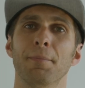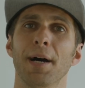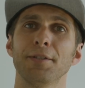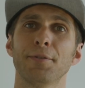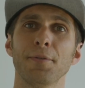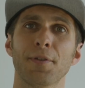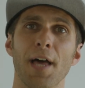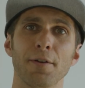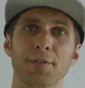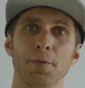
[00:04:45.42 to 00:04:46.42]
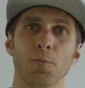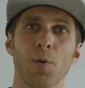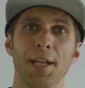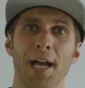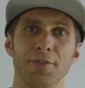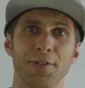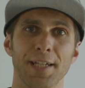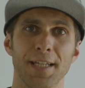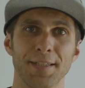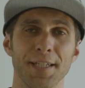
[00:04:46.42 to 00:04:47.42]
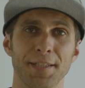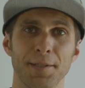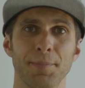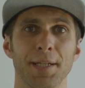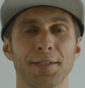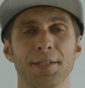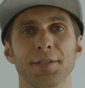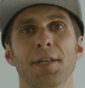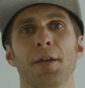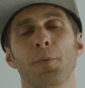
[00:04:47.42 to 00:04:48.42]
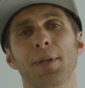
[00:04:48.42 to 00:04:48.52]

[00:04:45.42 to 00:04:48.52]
by 2160 pixels